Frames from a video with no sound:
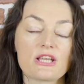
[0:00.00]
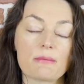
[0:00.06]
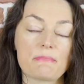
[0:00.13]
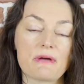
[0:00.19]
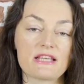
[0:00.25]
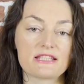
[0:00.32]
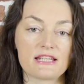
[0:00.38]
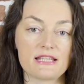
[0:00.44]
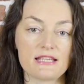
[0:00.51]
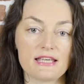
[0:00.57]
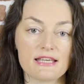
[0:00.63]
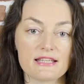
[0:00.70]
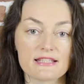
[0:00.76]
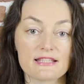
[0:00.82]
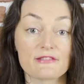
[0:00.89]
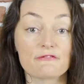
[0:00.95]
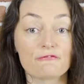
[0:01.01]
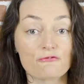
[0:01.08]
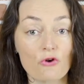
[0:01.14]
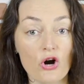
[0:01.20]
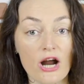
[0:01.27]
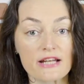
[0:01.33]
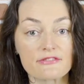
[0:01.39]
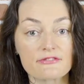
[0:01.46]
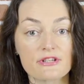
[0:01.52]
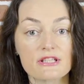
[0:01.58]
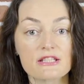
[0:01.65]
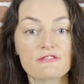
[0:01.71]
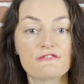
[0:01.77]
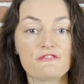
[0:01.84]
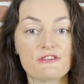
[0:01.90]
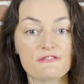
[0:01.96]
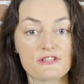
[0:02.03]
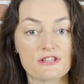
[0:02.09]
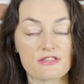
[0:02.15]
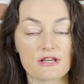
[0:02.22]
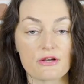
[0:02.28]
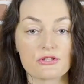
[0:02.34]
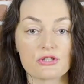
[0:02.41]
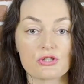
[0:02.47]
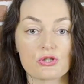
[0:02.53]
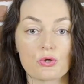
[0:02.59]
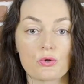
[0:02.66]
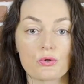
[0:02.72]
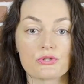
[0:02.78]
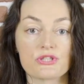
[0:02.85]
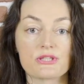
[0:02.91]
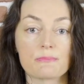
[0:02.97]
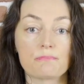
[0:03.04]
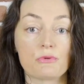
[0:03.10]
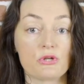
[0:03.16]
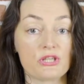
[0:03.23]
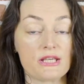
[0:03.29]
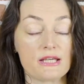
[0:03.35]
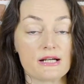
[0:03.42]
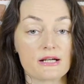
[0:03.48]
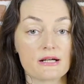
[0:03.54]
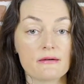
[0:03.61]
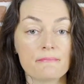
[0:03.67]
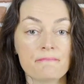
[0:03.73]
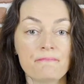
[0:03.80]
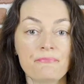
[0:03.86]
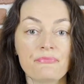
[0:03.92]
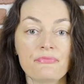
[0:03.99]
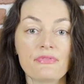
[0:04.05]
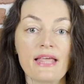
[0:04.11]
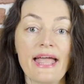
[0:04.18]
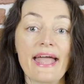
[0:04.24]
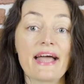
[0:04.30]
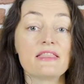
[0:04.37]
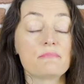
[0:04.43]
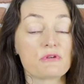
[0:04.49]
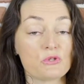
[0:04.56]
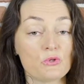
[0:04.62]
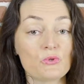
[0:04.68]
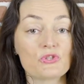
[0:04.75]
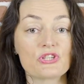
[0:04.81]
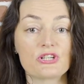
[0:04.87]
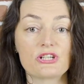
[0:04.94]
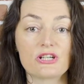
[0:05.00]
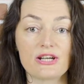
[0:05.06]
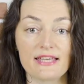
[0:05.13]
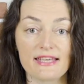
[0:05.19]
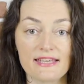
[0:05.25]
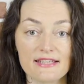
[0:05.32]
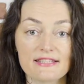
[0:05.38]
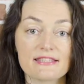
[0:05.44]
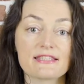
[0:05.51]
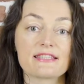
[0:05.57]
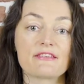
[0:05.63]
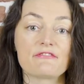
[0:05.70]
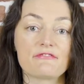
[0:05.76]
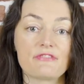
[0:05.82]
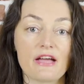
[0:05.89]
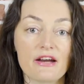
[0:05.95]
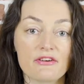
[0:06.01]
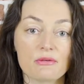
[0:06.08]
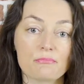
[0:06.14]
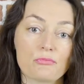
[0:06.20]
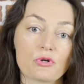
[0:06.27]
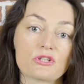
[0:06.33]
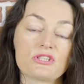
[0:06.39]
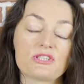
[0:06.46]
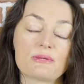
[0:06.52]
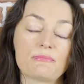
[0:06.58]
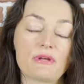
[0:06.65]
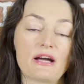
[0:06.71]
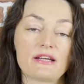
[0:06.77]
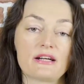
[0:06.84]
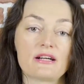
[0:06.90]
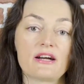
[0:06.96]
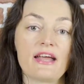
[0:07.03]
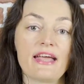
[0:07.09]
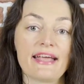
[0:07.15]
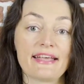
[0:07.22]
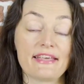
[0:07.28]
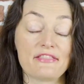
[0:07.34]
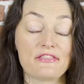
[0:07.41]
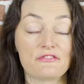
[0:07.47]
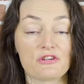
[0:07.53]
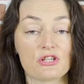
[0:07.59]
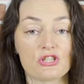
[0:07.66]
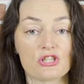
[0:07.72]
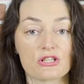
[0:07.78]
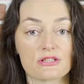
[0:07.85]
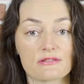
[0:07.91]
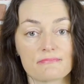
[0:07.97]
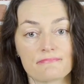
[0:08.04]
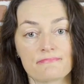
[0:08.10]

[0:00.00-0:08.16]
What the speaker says: capacity is 450,000 tons per year. The producer is a very important supplier in the region.